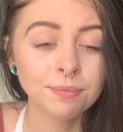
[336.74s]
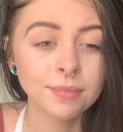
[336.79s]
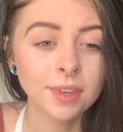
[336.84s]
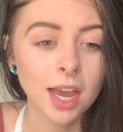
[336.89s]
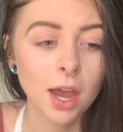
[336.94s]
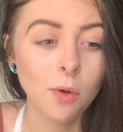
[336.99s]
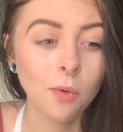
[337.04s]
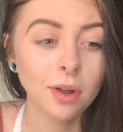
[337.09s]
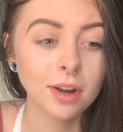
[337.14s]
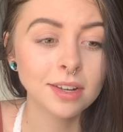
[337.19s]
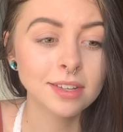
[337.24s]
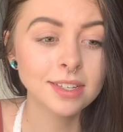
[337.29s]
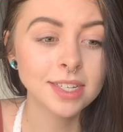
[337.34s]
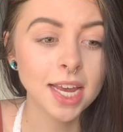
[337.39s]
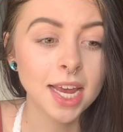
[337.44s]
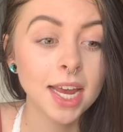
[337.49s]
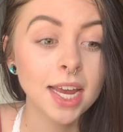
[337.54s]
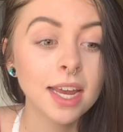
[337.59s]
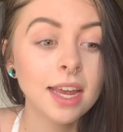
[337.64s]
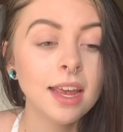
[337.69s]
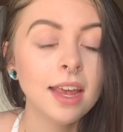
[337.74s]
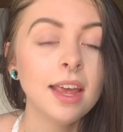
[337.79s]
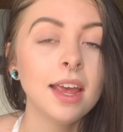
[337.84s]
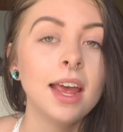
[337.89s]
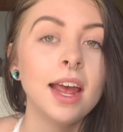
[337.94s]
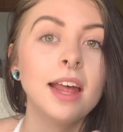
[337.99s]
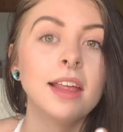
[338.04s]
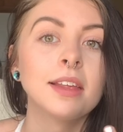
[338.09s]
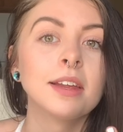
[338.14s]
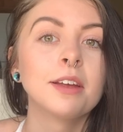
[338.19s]
I want to say,
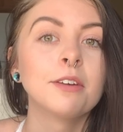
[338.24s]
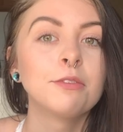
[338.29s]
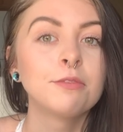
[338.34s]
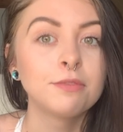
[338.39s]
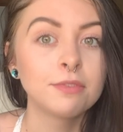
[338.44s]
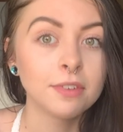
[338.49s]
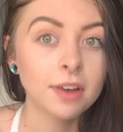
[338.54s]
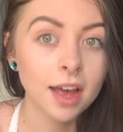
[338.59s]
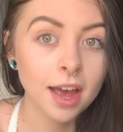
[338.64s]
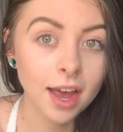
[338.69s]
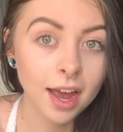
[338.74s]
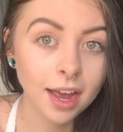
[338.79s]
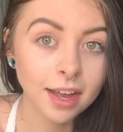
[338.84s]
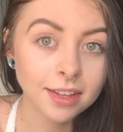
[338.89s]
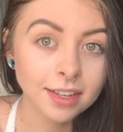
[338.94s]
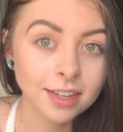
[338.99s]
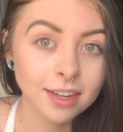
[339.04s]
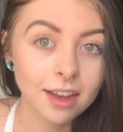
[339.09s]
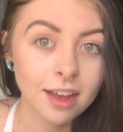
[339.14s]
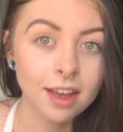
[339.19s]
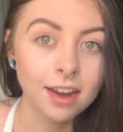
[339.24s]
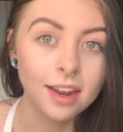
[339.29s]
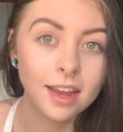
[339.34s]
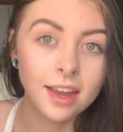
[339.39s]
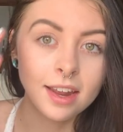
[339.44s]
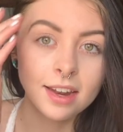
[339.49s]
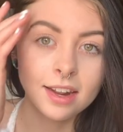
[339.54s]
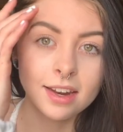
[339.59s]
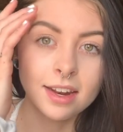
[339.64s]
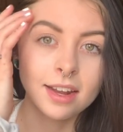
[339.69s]
and then I finally got
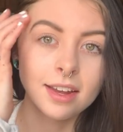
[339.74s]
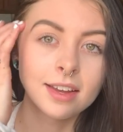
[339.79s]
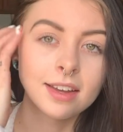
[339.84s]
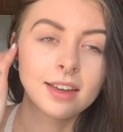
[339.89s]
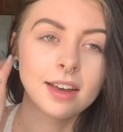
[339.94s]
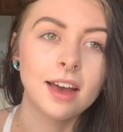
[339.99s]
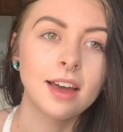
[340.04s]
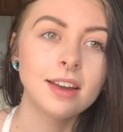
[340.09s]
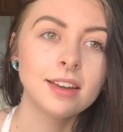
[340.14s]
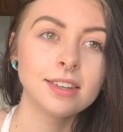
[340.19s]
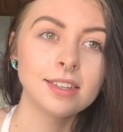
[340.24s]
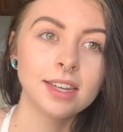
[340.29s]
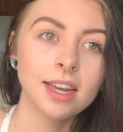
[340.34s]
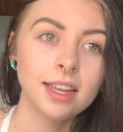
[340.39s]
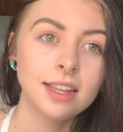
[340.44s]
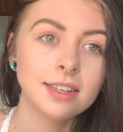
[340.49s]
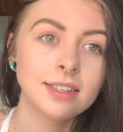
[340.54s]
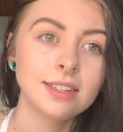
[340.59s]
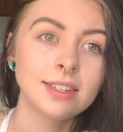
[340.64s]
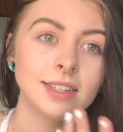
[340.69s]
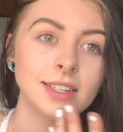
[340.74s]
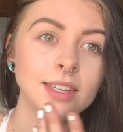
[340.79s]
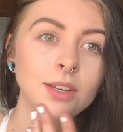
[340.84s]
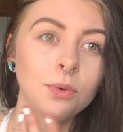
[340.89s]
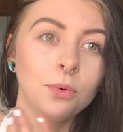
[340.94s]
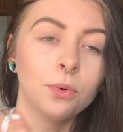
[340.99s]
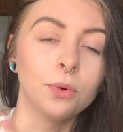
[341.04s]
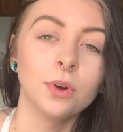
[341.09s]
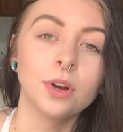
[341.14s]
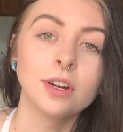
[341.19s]
in, and I gotta say this is the
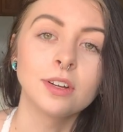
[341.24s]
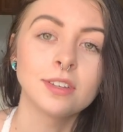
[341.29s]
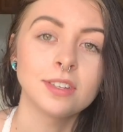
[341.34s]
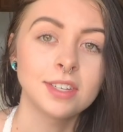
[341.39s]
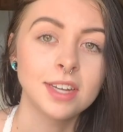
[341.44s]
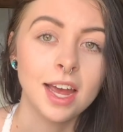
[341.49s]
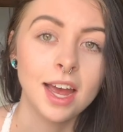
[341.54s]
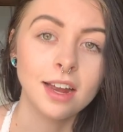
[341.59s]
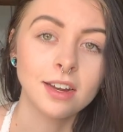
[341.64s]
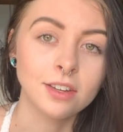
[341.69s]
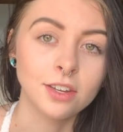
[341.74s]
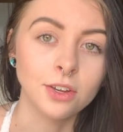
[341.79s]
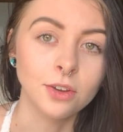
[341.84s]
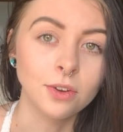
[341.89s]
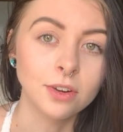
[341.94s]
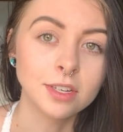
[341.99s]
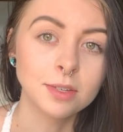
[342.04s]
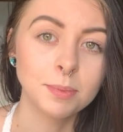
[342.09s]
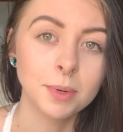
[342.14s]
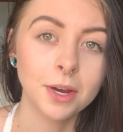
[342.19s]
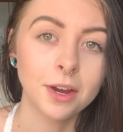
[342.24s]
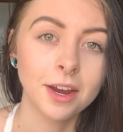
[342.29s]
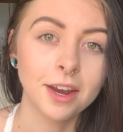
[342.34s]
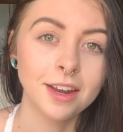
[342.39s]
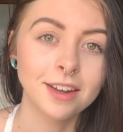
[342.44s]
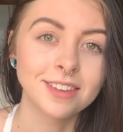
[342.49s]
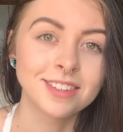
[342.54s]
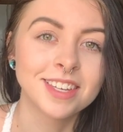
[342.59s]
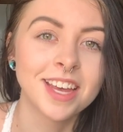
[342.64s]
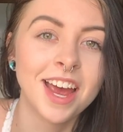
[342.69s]
worst tattoo
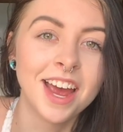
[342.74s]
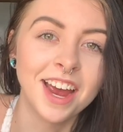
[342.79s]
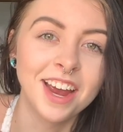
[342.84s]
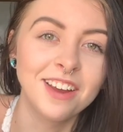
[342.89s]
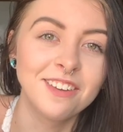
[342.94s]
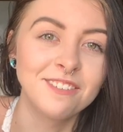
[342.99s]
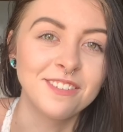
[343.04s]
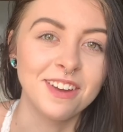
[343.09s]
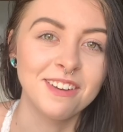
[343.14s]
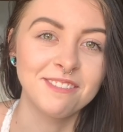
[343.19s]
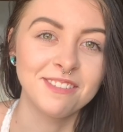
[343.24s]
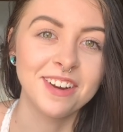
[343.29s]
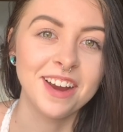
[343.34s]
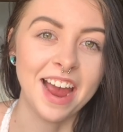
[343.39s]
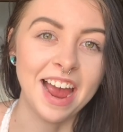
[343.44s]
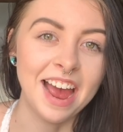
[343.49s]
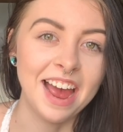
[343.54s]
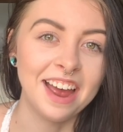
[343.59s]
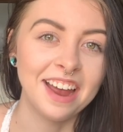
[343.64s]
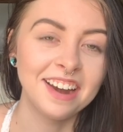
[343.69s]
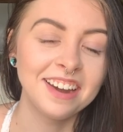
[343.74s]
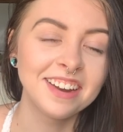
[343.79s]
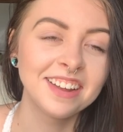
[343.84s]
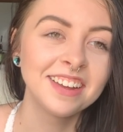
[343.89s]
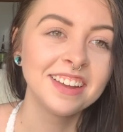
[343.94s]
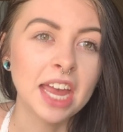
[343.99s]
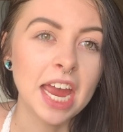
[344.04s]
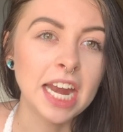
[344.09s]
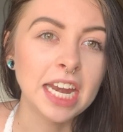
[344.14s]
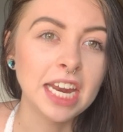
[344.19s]
experience I've ever
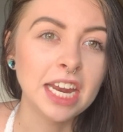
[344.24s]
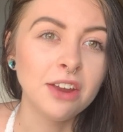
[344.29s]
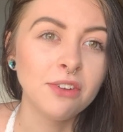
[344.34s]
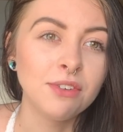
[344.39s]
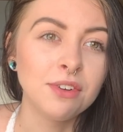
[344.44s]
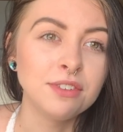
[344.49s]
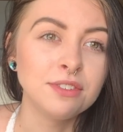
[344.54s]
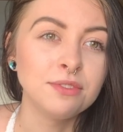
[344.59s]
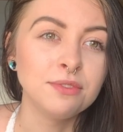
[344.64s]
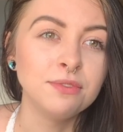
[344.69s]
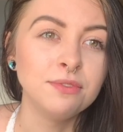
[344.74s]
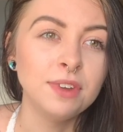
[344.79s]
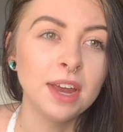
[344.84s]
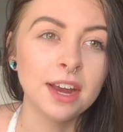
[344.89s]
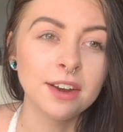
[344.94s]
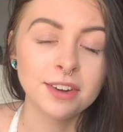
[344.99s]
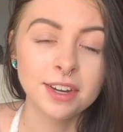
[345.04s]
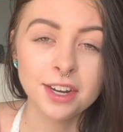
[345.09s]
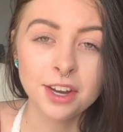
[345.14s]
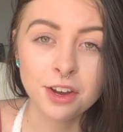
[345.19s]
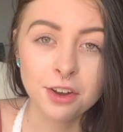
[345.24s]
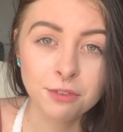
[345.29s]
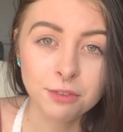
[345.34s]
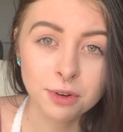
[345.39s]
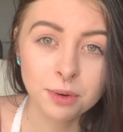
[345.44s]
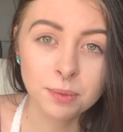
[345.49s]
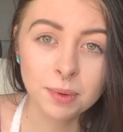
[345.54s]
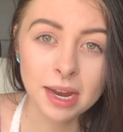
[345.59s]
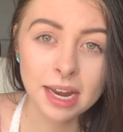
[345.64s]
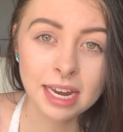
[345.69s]
had. Lady was very
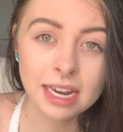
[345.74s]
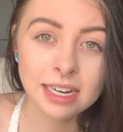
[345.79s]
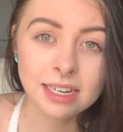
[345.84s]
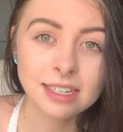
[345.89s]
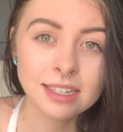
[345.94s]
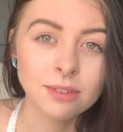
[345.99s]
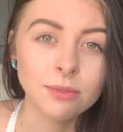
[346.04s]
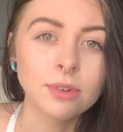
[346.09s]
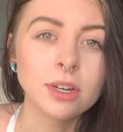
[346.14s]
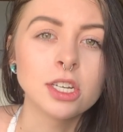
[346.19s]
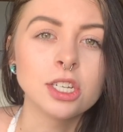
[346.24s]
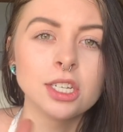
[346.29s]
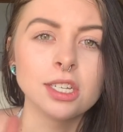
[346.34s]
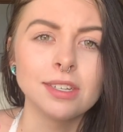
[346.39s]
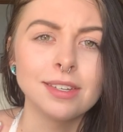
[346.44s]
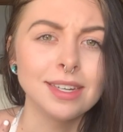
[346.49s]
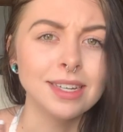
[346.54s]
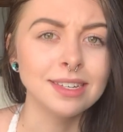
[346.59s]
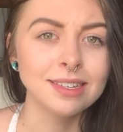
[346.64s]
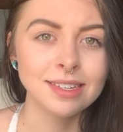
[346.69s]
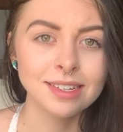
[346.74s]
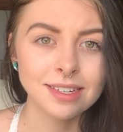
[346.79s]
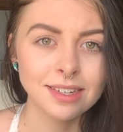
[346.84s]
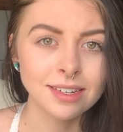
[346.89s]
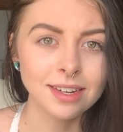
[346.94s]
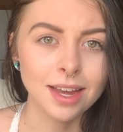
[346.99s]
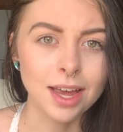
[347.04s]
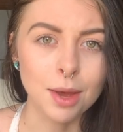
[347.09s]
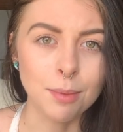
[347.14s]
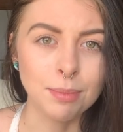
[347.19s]
overweight, which
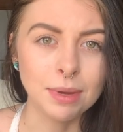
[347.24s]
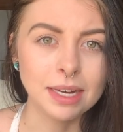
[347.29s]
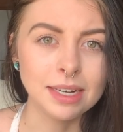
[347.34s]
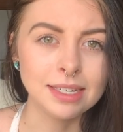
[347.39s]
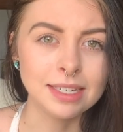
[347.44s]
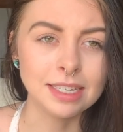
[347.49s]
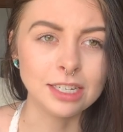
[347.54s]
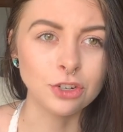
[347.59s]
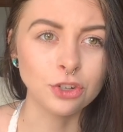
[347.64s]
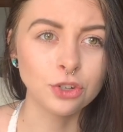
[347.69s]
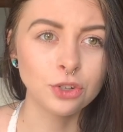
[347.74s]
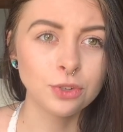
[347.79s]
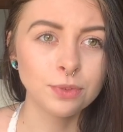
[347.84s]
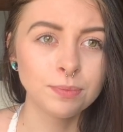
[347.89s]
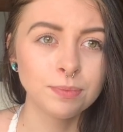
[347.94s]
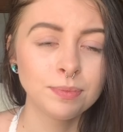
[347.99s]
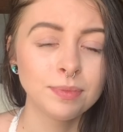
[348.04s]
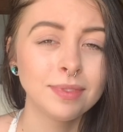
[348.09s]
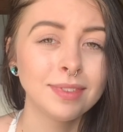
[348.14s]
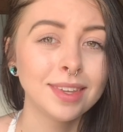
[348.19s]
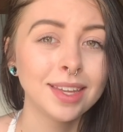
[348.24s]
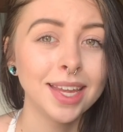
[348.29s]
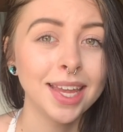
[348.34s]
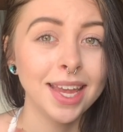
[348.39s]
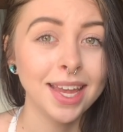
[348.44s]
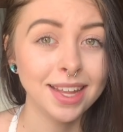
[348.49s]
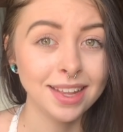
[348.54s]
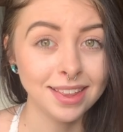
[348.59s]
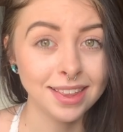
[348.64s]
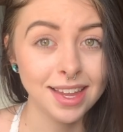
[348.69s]
isn't a big deal
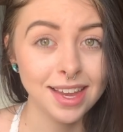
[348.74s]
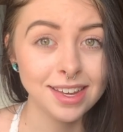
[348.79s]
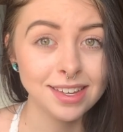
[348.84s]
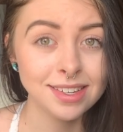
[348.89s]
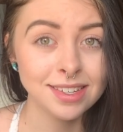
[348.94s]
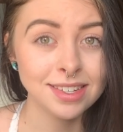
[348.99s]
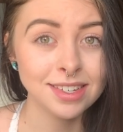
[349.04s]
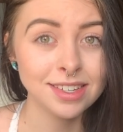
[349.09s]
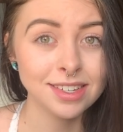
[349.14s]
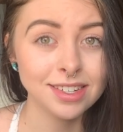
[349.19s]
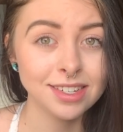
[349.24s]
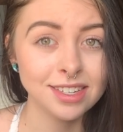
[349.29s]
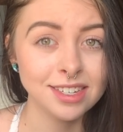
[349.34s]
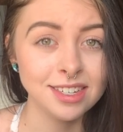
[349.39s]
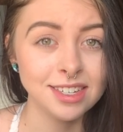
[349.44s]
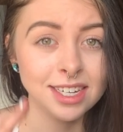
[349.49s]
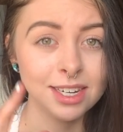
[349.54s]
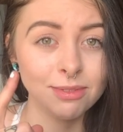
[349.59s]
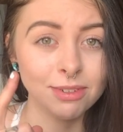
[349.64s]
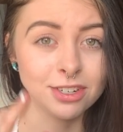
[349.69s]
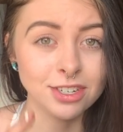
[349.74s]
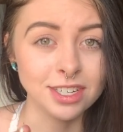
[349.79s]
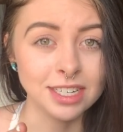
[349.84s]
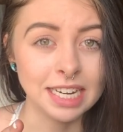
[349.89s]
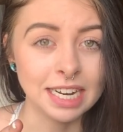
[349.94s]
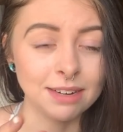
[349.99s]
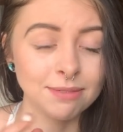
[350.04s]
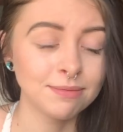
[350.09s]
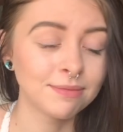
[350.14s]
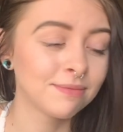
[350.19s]
unless she did what she
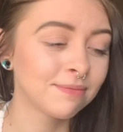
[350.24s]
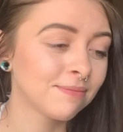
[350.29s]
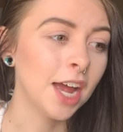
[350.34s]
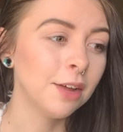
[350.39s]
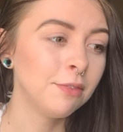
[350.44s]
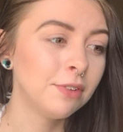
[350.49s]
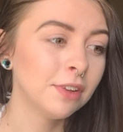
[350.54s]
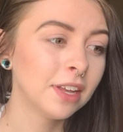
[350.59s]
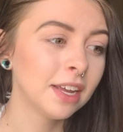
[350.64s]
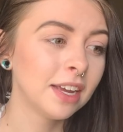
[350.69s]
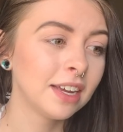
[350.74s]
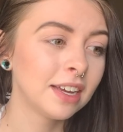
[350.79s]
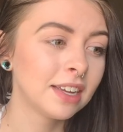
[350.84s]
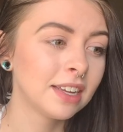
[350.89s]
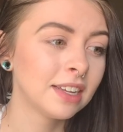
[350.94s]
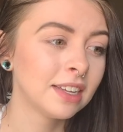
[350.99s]
did. I feel like